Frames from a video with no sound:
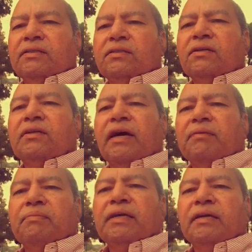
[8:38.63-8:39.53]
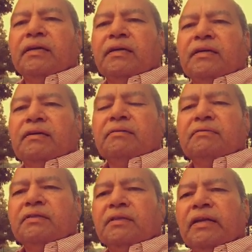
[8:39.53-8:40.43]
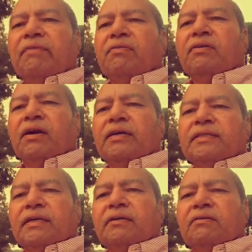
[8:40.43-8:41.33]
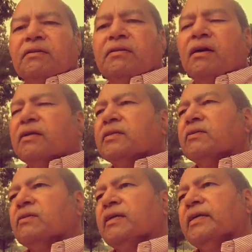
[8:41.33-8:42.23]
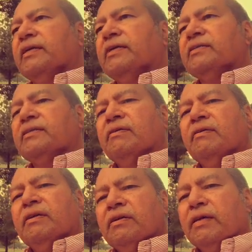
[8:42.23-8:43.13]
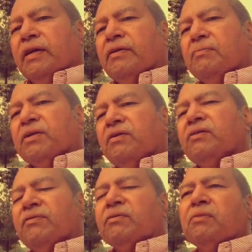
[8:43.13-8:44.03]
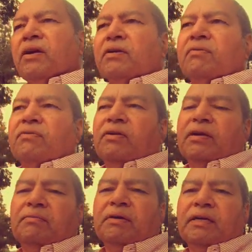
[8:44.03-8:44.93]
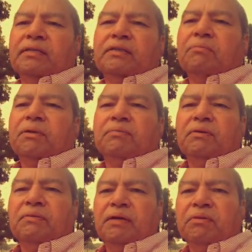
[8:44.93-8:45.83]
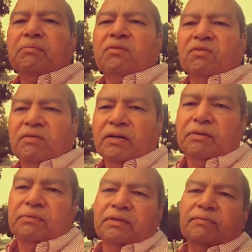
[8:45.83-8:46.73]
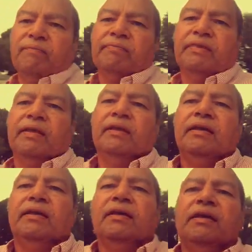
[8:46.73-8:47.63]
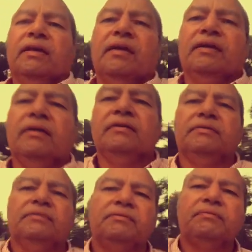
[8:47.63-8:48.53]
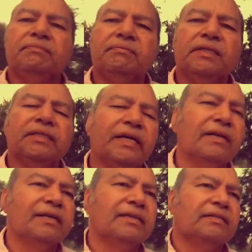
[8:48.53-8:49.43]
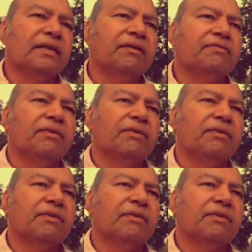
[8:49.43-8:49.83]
should not be nephrotoxic or toxic to the kidneys. But you do have to monitor for it because some people may be more vulnerable. But generally it's safe.